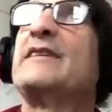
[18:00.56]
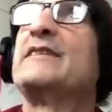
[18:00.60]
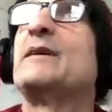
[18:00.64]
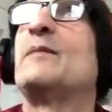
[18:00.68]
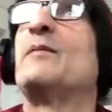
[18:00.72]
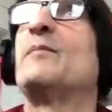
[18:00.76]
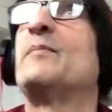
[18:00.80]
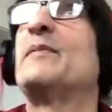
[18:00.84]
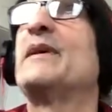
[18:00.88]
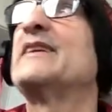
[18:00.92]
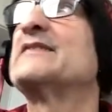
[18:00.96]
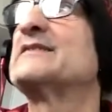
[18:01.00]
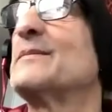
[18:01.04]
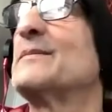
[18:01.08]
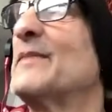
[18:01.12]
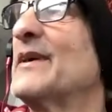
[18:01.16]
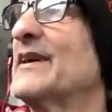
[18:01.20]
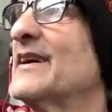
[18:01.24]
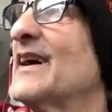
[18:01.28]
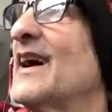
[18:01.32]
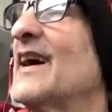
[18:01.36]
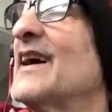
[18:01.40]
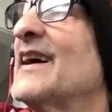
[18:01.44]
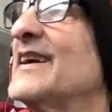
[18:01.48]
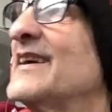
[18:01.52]
double bass. I'm
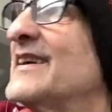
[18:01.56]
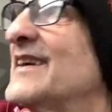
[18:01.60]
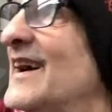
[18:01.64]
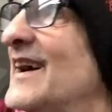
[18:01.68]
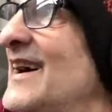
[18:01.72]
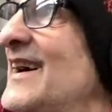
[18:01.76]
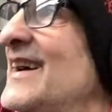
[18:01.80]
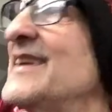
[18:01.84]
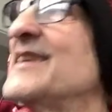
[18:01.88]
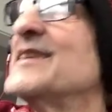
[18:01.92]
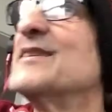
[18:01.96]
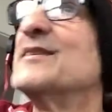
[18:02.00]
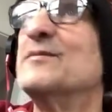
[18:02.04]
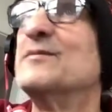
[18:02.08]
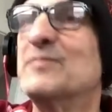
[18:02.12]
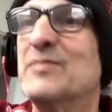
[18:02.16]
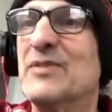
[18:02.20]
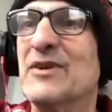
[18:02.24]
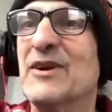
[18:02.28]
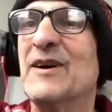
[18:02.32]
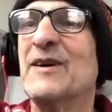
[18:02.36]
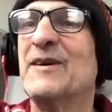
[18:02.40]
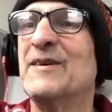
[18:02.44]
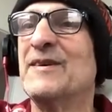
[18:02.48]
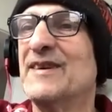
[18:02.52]
like, I got you,
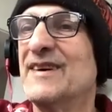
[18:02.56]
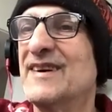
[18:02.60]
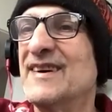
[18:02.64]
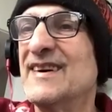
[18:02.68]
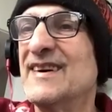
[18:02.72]
bro.